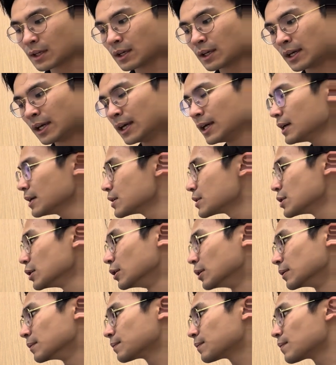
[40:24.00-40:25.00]
Okay,
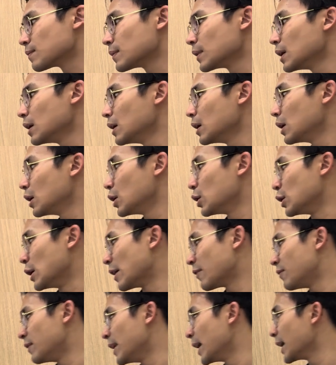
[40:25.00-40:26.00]
so you
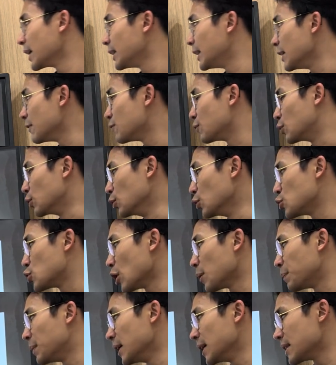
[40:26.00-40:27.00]
have negative blue
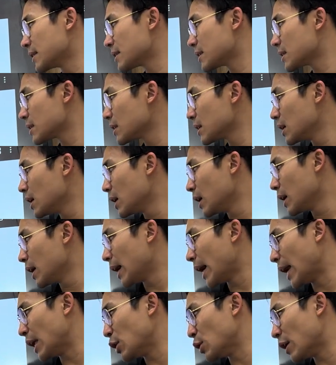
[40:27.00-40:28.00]
droplets
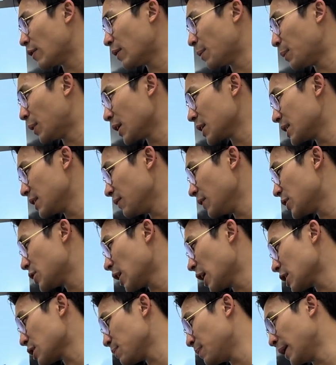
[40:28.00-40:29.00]
and you have a positively
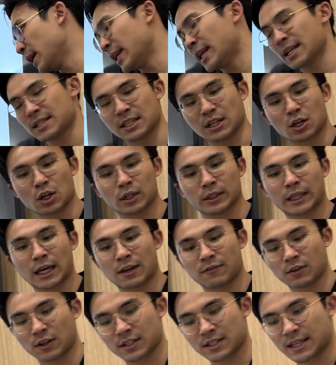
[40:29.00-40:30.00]
charged plate that's in
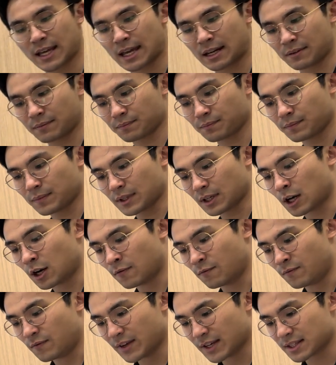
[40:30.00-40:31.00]
contact with your sand.
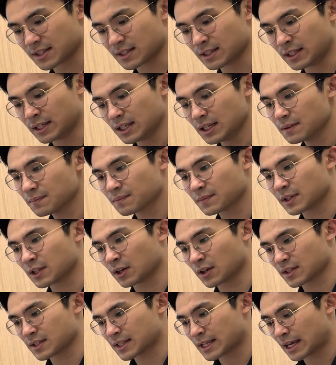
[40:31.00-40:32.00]
Obviously,
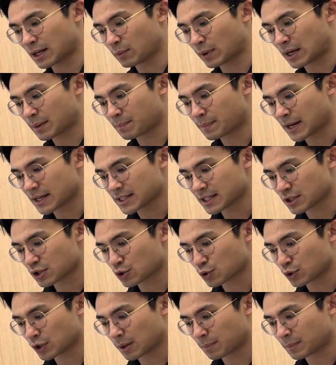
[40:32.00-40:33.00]
your sand, when it passes
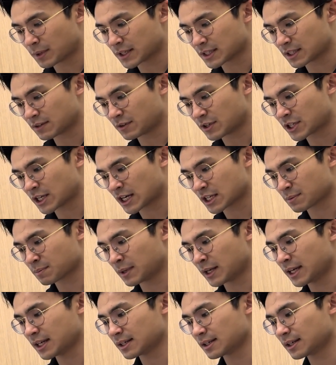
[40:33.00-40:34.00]
through your positively charged
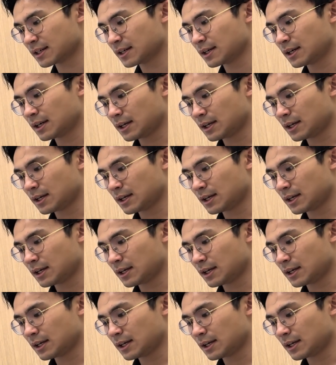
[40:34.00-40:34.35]
plate,